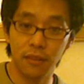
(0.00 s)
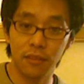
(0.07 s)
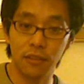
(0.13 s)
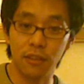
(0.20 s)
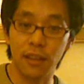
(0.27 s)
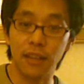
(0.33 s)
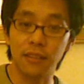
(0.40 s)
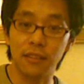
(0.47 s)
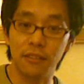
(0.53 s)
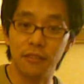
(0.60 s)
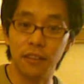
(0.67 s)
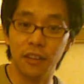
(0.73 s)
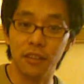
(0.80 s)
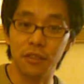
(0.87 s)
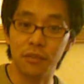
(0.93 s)
So that's the
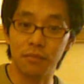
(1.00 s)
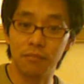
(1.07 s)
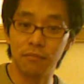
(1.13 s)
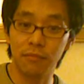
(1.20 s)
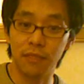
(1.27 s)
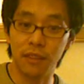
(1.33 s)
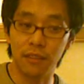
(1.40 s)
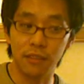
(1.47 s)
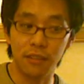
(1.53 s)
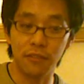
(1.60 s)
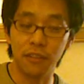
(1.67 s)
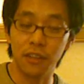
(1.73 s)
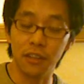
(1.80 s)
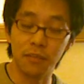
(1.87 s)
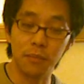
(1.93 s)
first
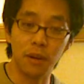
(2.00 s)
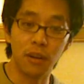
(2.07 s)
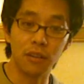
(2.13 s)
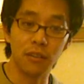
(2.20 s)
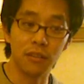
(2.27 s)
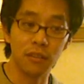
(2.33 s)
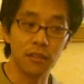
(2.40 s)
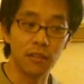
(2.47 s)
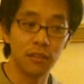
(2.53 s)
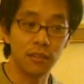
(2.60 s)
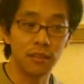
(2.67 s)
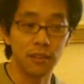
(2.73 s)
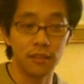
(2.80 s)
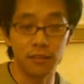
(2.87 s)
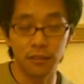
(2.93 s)
part of
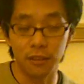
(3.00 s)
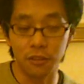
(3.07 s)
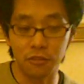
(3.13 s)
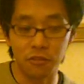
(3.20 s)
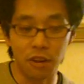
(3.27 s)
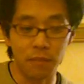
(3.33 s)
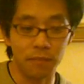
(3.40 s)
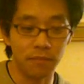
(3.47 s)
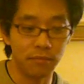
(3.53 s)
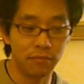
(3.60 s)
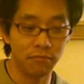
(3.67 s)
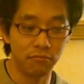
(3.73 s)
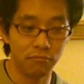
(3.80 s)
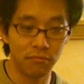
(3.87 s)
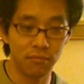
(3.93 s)
the strum.
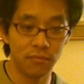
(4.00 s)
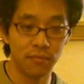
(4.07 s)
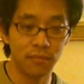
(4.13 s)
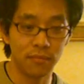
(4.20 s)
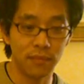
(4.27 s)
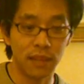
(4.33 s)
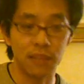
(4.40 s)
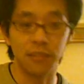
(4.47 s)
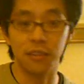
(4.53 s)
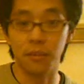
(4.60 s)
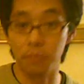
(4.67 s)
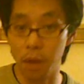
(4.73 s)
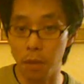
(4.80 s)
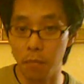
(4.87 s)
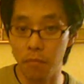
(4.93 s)
That's
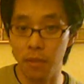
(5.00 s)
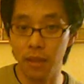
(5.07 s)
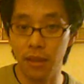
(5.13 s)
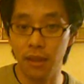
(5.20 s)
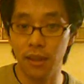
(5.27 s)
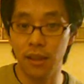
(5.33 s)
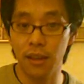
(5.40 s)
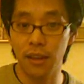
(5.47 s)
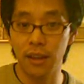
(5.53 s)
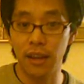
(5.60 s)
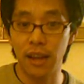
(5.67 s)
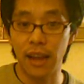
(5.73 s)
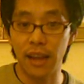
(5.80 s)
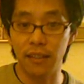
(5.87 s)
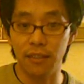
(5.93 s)
the bum,
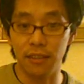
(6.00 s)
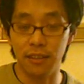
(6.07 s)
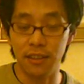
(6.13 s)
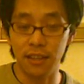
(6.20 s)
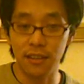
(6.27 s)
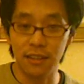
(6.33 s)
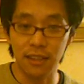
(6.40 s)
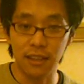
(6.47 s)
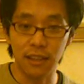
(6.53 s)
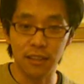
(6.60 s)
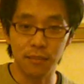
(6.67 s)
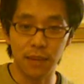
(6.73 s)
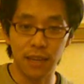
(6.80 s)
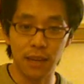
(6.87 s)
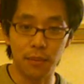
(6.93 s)
and the ditty
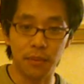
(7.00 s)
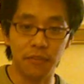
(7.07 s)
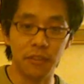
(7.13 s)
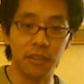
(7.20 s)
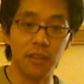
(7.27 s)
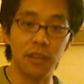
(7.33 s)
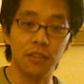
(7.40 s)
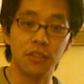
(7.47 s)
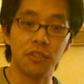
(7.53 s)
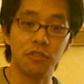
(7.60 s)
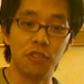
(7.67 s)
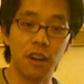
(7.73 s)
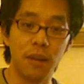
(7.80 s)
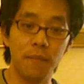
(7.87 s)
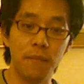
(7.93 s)
is made up of a
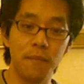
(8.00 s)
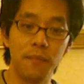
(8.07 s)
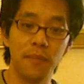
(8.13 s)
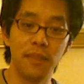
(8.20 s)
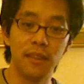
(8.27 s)
strum